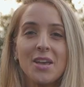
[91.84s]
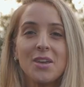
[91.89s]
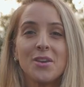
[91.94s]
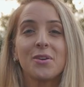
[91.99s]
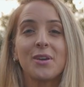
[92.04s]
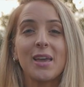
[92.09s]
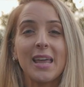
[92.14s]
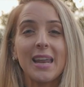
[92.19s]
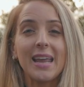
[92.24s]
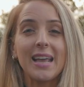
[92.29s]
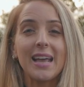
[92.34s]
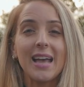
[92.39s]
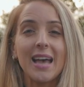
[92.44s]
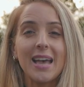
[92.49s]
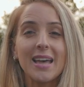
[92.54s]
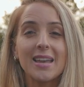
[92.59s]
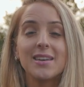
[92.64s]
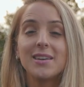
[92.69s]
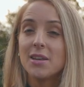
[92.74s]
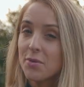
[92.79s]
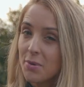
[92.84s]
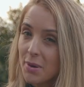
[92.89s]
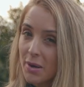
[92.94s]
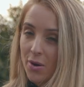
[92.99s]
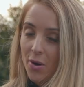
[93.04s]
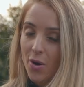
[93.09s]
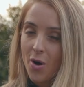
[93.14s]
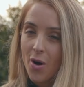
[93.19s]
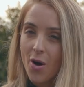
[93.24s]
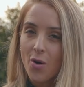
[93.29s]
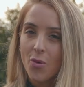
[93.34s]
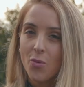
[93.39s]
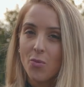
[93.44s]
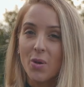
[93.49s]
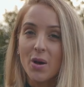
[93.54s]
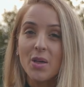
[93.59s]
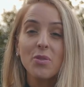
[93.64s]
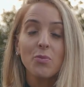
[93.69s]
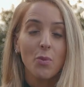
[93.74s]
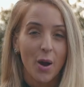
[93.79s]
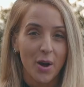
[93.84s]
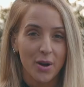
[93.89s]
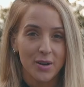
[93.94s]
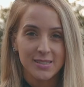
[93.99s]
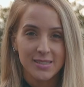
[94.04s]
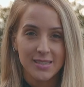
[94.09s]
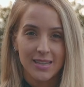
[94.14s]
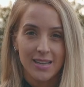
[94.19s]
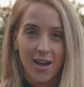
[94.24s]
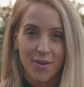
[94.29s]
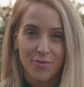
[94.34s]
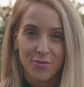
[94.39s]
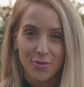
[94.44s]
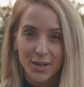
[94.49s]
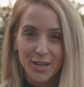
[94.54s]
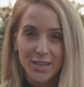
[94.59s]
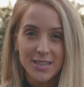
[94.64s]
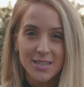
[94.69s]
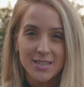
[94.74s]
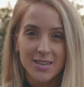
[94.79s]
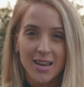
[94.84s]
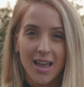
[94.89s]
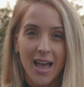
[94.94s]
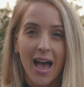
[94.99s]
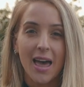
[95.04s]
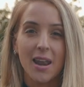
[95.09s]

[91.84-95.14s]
You're getting a newer car with warranty coverage